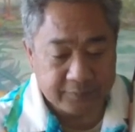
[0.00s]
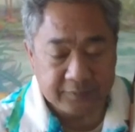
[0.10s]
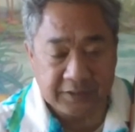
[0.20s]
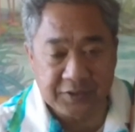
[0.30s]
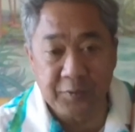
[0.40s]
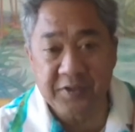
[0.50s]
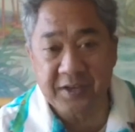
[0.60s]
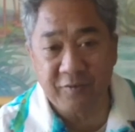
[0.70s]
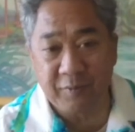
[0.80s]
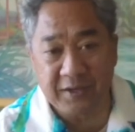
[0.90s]
as soon as I,
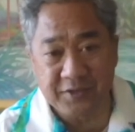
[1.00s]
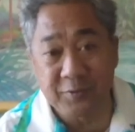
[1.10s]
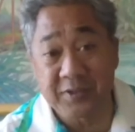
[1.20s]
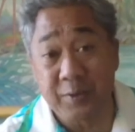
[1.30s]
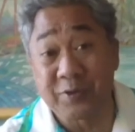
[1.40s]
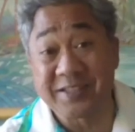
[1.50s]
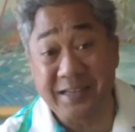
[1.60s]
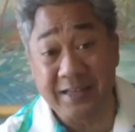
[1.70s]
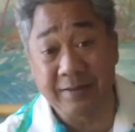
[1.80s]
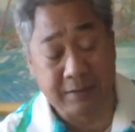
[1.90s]
as soon as I was
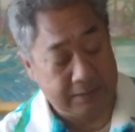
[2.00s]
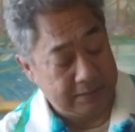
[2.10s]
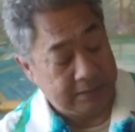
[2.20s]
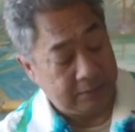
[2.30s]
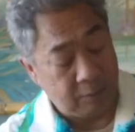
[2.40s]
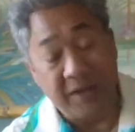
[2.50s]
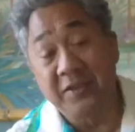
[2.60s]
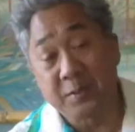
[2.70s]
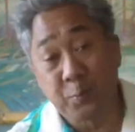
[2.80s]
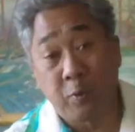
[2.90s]
seen riding
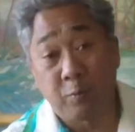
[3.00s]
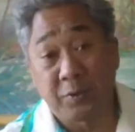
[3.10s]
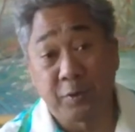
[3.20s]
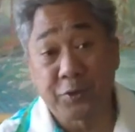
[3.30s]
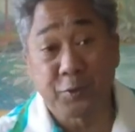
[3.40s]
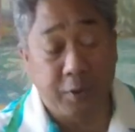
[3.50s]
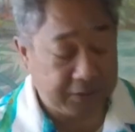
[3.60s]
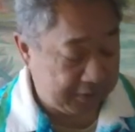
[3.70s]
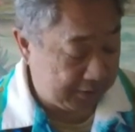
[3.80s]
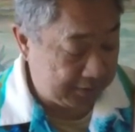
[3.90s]
this board with those
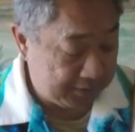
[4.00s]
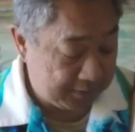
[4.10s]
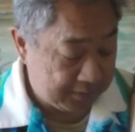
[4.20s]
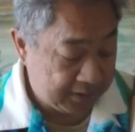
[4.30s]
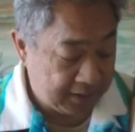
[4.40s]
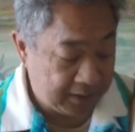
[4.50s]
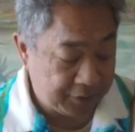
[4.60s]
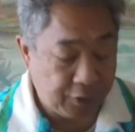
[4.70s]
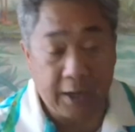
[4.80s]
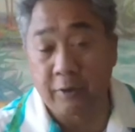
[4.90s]
trucks uh,
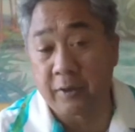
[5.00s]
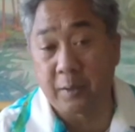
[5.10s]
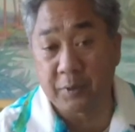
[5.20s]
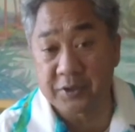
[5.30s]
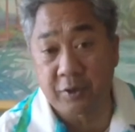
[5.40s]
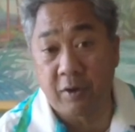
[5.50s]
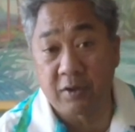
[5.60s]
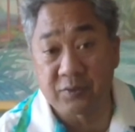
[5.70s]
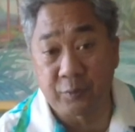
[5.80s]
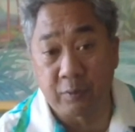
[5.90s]
Tracker got a bunch of
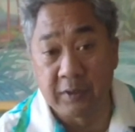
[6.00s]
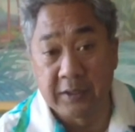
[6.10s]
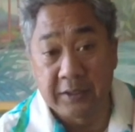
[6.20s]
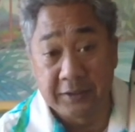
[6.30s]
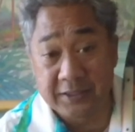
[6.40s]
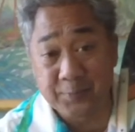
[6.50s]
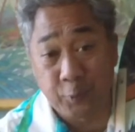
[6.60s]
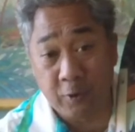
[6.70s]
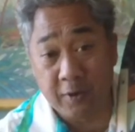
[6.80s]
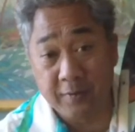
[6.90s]
calls for this
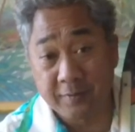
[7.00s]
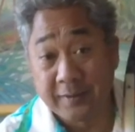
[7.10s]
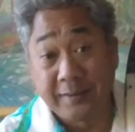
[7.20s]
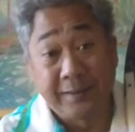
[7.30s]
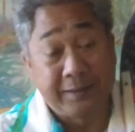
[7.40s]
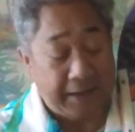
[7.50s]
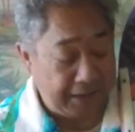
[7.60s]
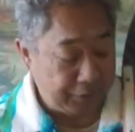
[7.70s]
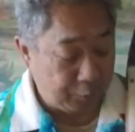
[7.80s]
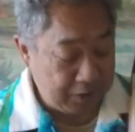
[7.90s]
board
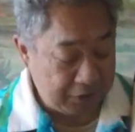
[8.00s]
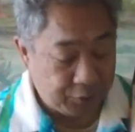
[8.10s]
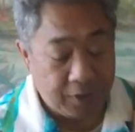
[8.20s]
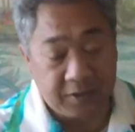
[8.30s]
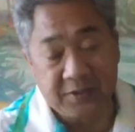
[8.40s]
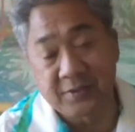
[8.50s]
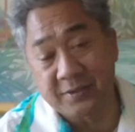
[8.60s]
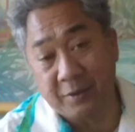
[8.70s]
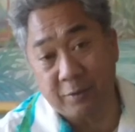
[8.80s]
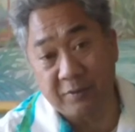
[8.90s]
and the green trucks.
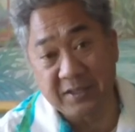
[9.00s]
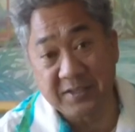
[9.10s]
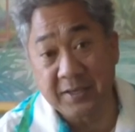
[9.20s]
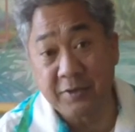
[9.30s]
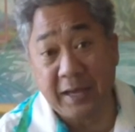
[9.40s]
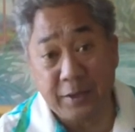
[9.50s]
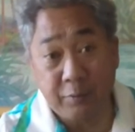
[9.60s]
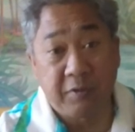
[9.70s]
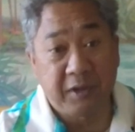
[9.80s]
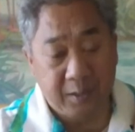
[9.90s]
So they said, you can't
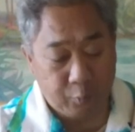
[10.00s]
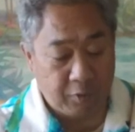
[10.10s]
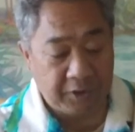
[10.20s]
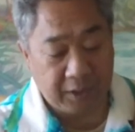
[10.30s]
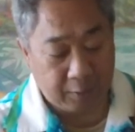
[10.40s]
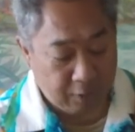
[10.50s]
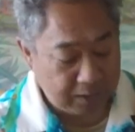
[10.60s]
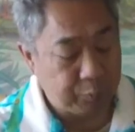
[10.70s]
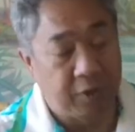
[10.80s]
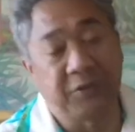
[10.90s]
do that anymore. You got to
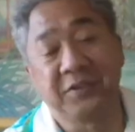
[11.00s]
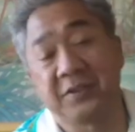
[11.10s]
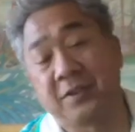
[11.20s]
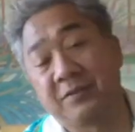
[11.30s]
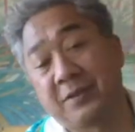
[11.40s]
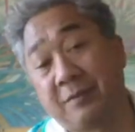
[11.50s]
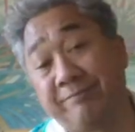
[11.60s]
ride production stuff. So